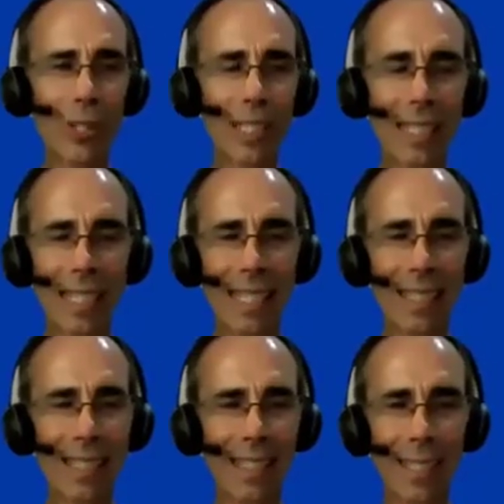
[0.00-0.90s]
the interesting
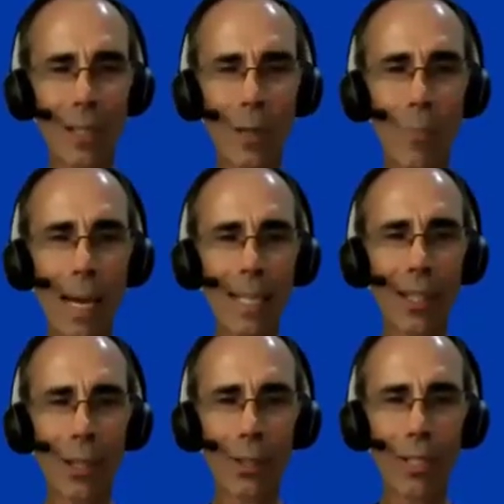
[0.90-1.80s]
thing. So back
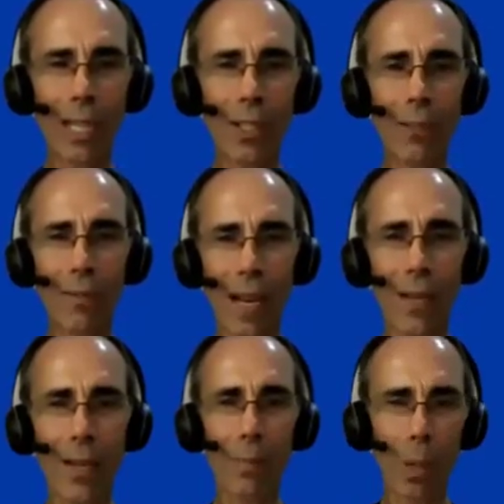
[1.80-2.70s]
in those days, the
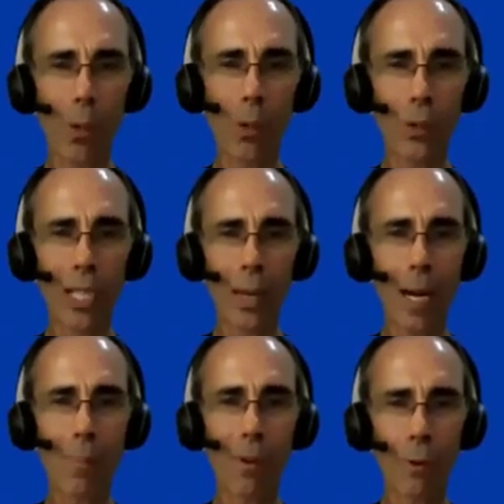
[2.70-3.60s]
final polls
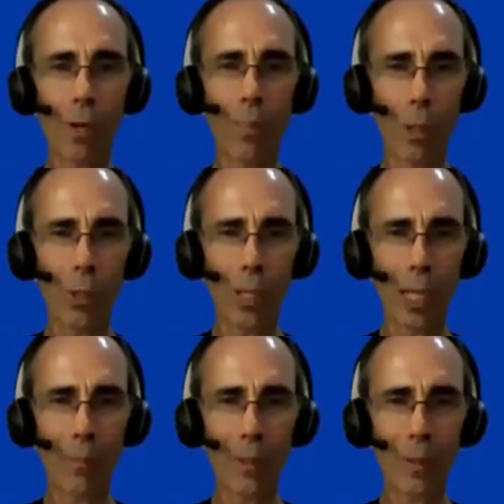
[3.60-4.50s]
came out before the bowl
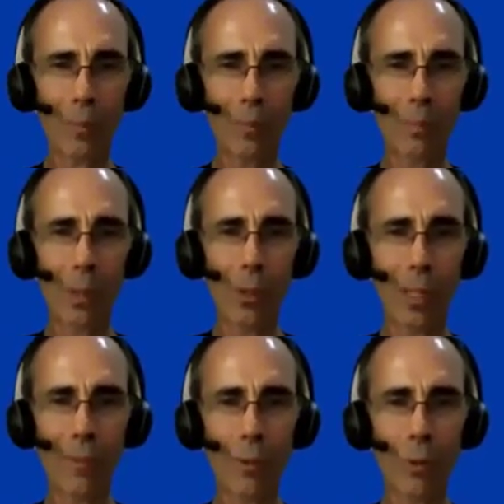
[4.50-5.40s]
games.
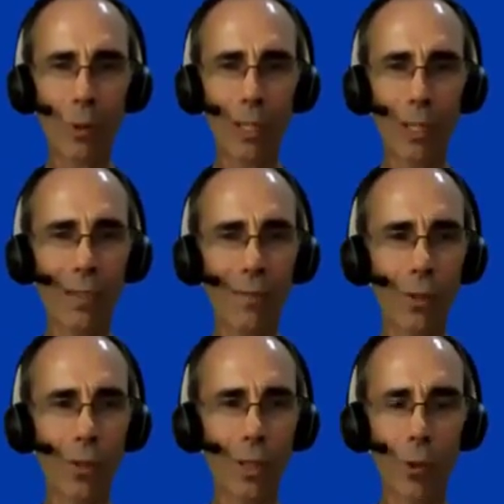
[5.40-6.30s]
Bowl games were really
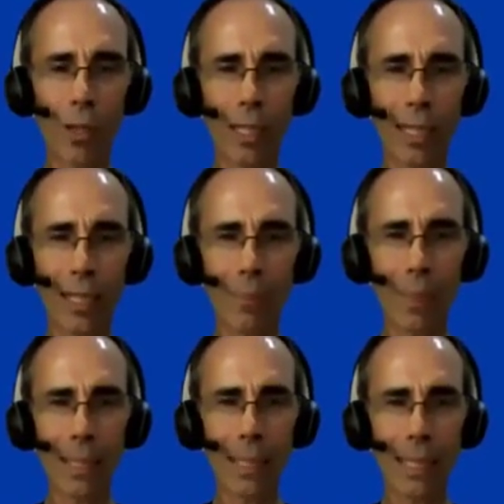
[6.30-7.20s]
viewed as more like
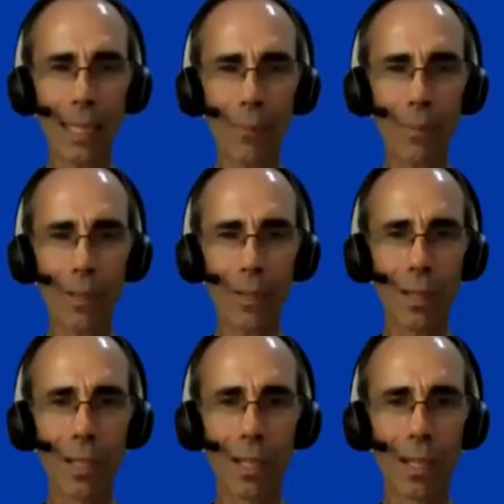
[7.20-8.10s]
exhibition games.
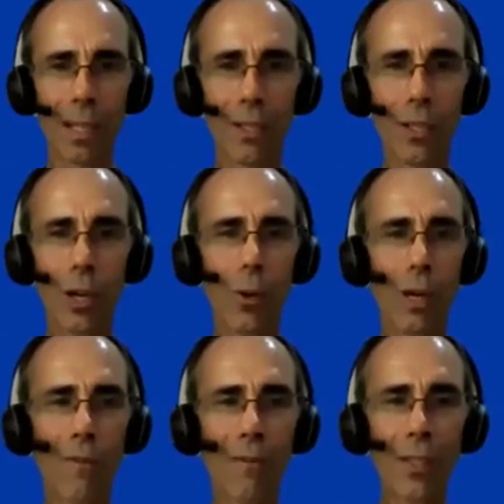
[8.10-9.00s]

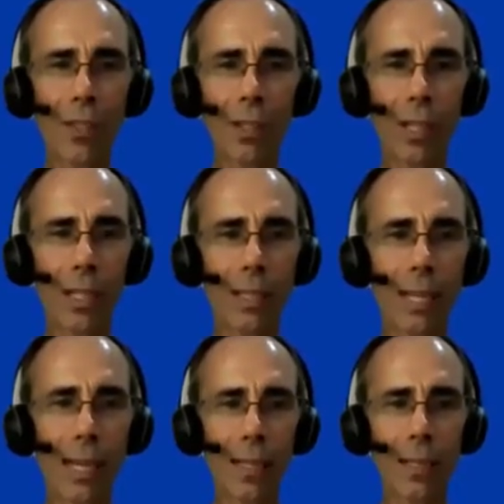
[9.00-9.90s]
So officially,
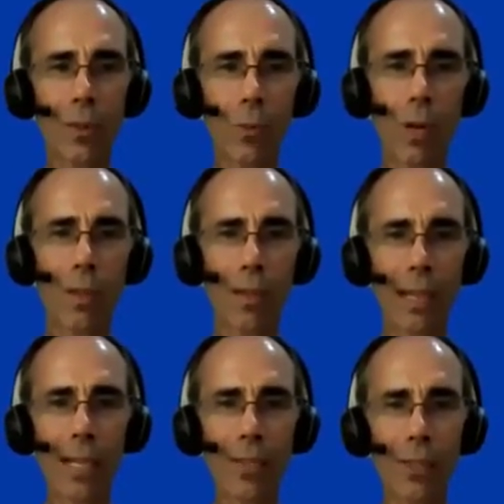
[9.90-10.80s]
Texas won
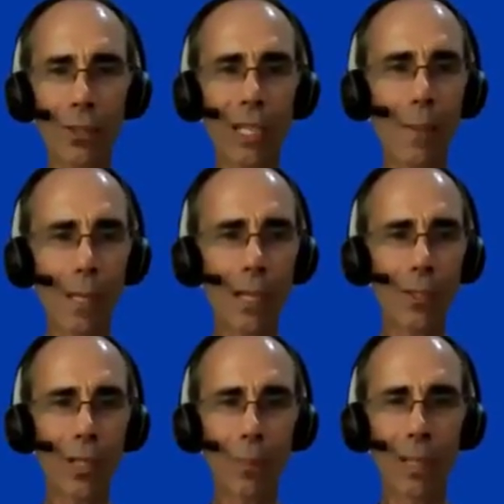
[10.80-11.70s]
the national
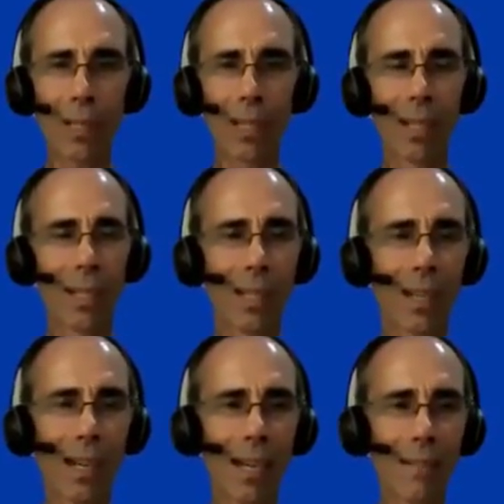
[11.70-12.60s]
championship
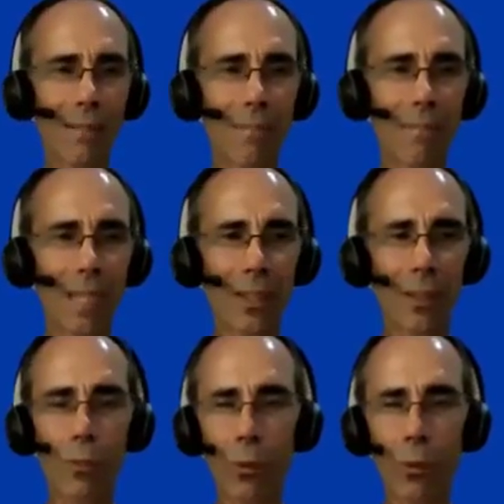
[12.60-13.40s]
like